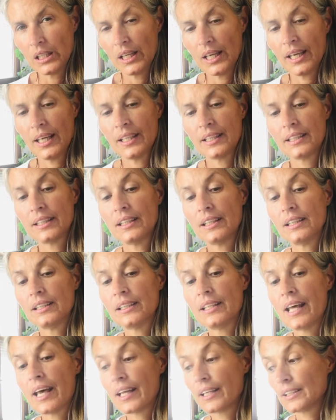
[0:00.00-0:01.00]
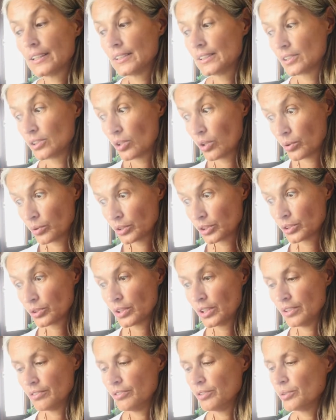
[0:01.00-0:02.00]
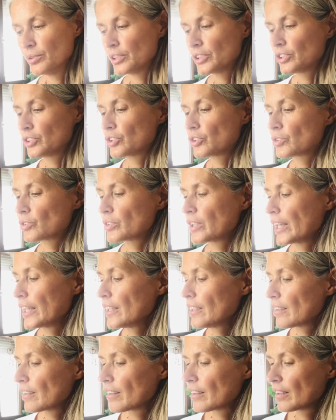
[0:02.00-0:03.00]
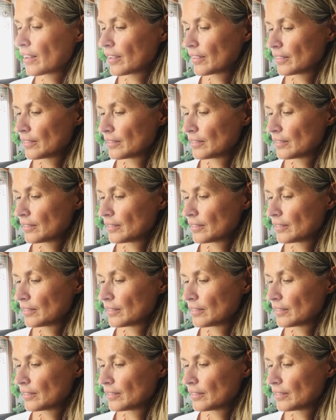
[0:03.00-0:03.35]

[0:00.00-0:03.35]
And that is going to give you a strength.